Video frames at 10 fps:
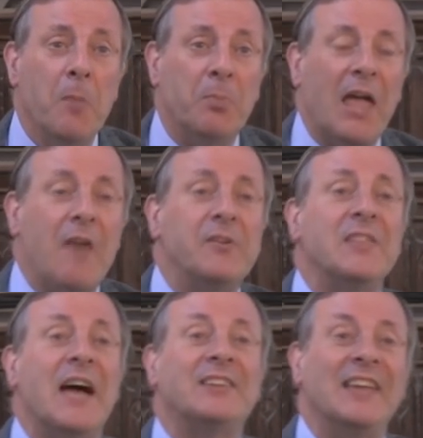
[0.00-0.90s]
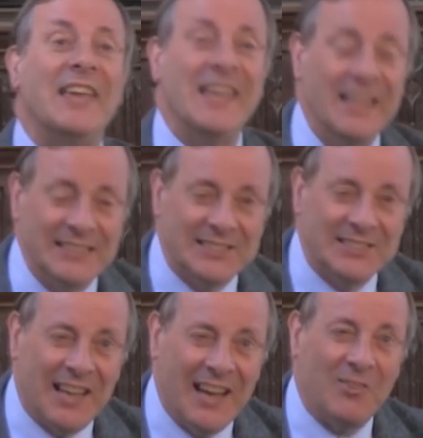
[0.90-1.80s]
But having that
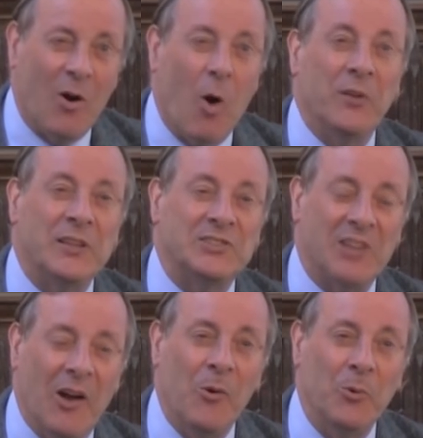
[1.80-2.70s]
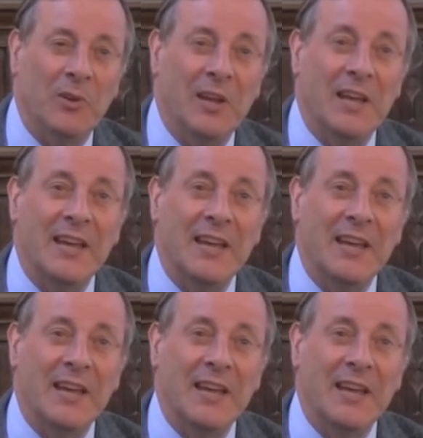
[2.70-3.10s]
insight on its own